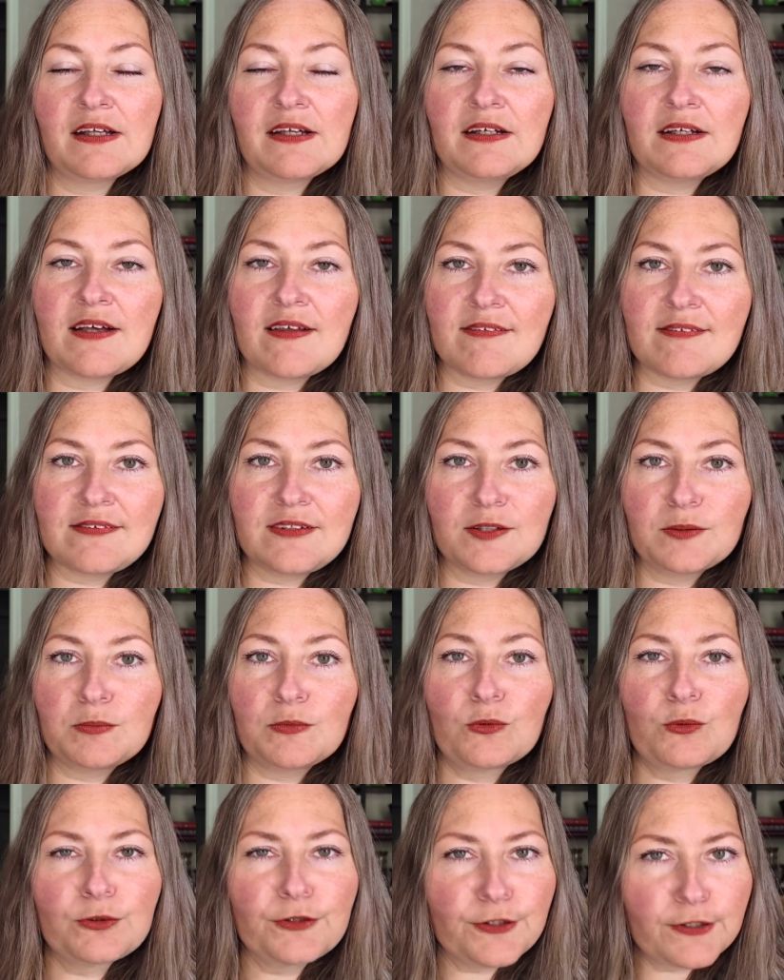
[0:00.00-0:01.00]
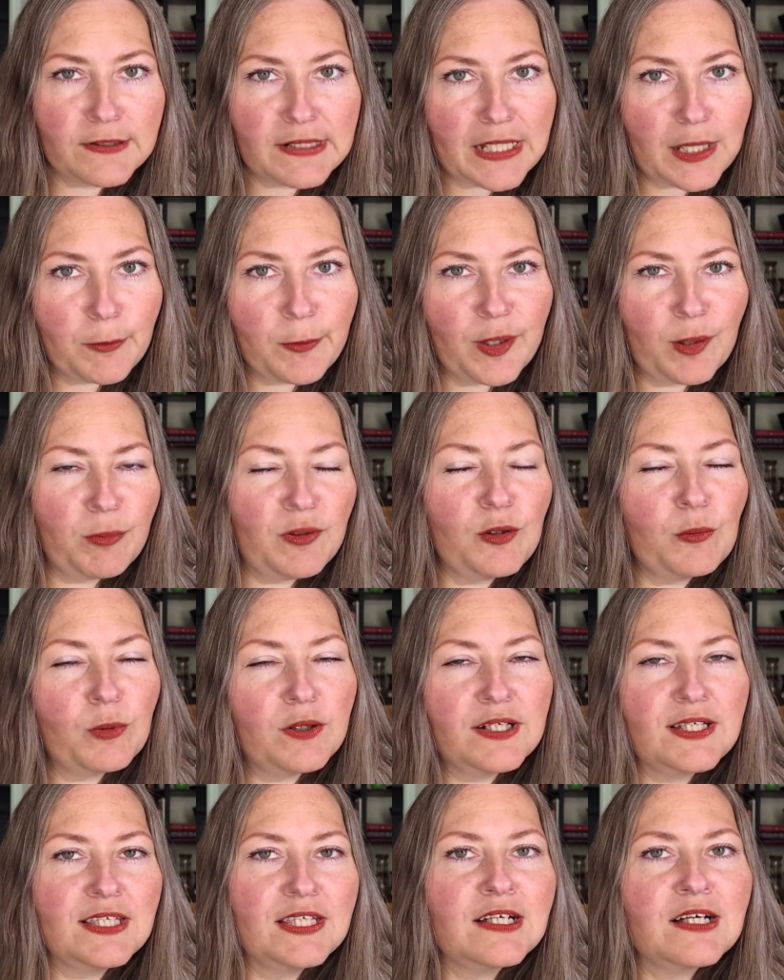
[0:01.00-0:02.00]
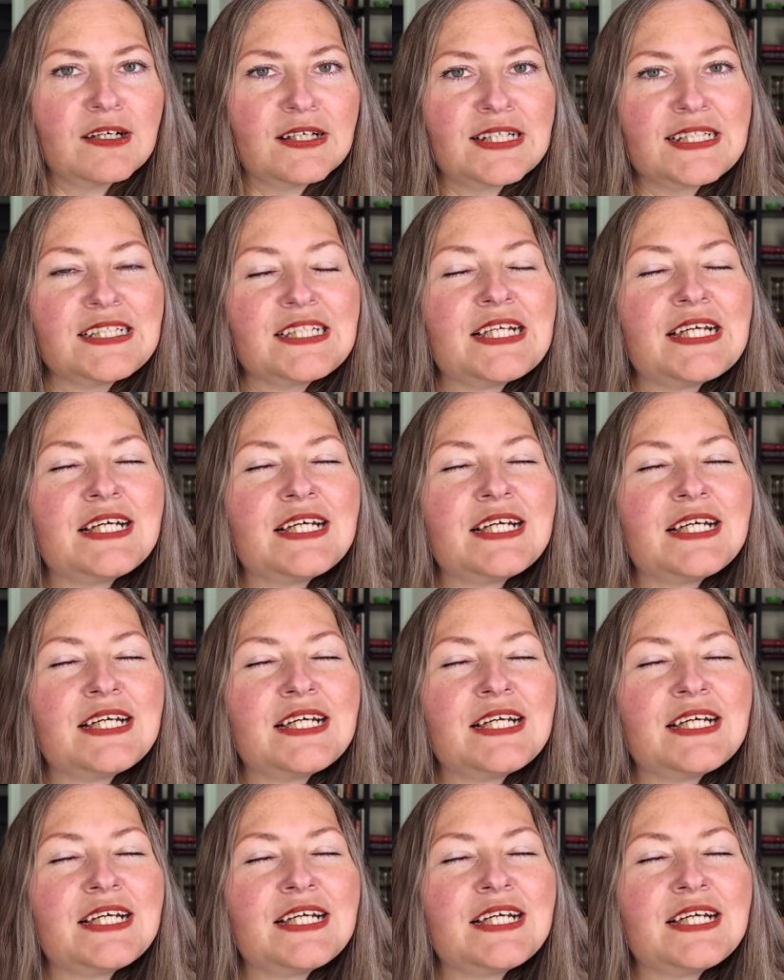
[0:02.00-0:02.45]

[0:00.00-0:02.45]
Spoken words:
custom order I may be working on.